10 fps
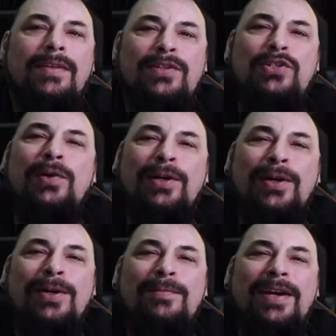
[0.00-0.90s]
Doing
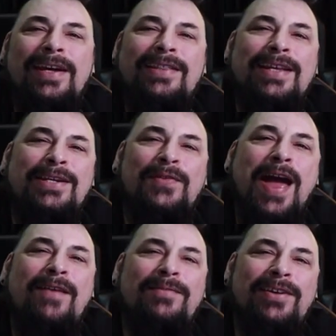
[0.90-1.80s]
good, man. Thanks for
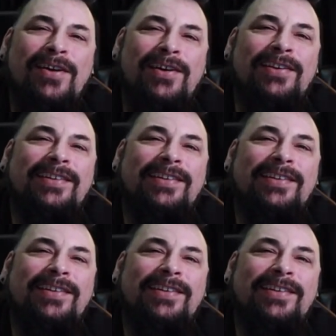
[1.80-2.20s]
having me on.